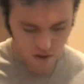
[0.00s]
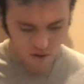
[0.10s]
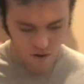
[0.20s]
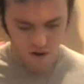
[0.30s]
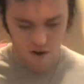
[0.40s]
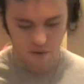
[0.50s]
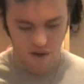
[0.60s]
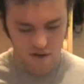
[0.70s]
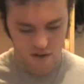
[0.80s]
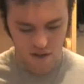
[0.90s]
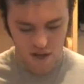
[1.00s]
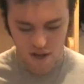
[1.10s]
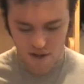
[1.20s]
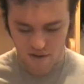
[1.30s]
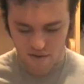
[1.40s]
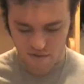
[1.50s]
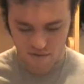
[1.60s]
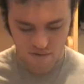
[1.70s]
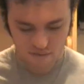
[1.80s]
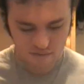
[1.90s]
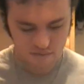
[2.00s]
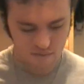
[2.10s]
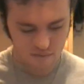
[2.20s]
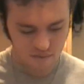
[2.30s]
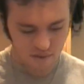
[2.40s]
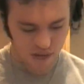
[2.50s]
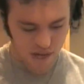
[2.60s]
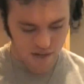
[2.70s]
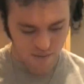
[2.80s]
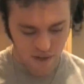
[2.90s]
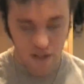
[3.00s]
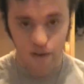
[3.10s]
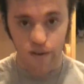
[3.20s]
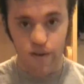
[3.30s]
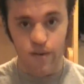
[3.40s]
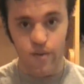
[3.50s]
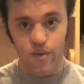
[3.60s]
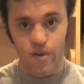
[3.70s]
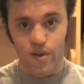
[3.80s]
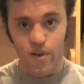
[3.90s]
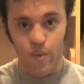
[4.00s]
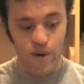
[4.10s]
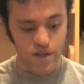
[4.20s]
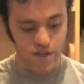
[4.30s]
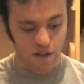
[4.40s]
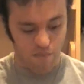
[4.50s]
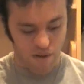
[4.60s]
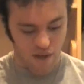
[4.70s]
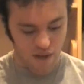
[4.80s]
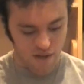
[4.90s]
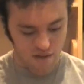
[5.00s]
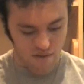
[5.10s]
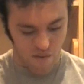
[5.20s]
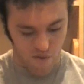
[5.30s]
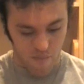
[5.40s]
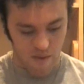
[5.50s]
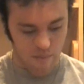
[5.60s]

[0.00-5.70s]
to talk about that I just really don't know where to start, but I guess from the